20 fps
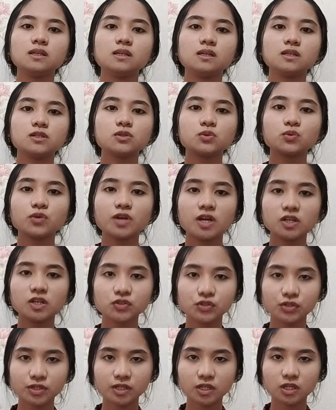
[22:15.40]

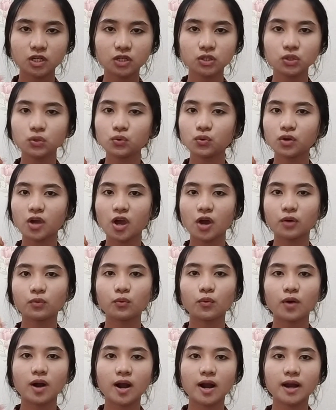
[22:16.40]
suggestion, you can
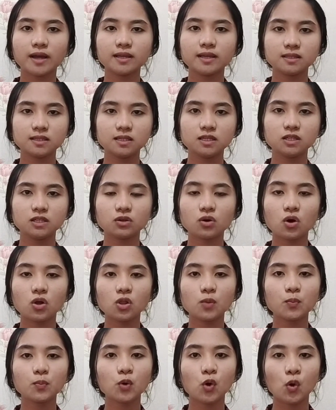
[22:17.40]
write in
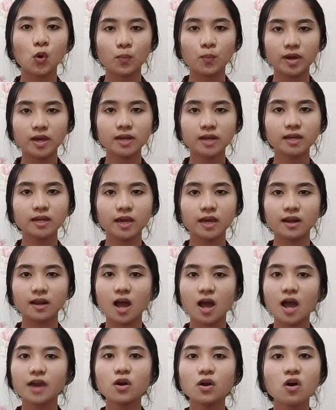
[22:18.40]
column comment, and
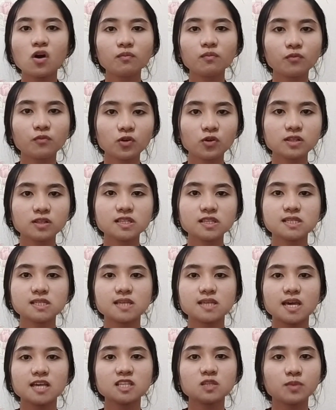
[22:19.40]
I hope this
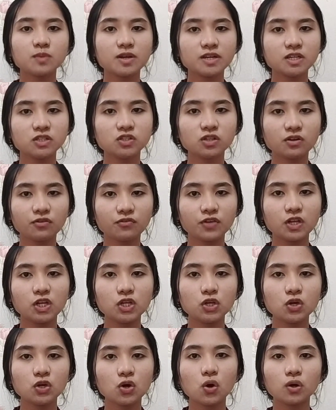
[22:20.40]
explanation
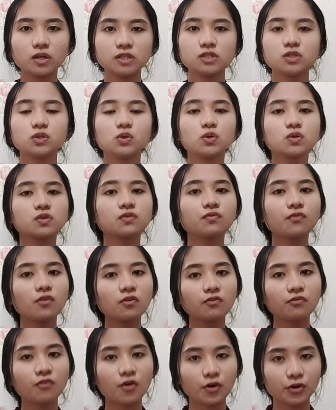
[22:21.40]
video is
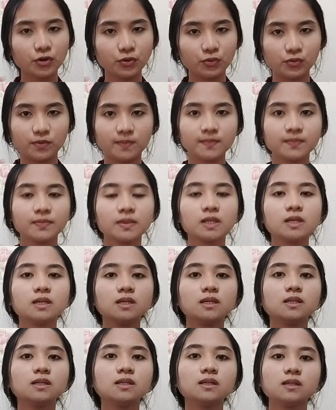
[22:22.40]
useful for you.
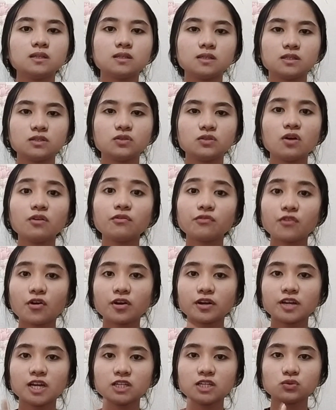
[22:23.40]
Don't
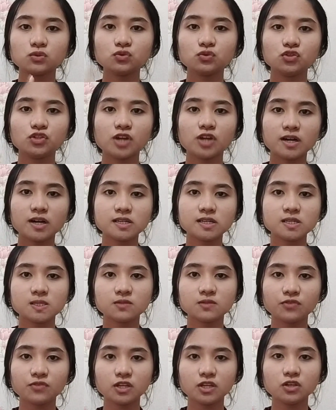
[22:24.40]
forget to share
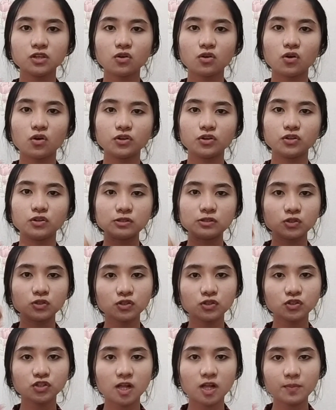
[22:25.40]
this video on your
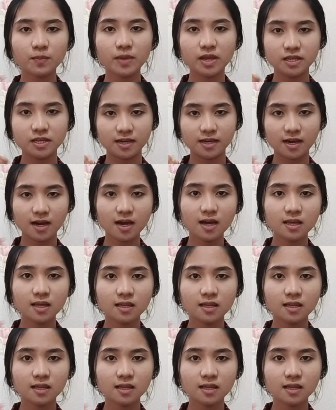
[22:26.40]
social media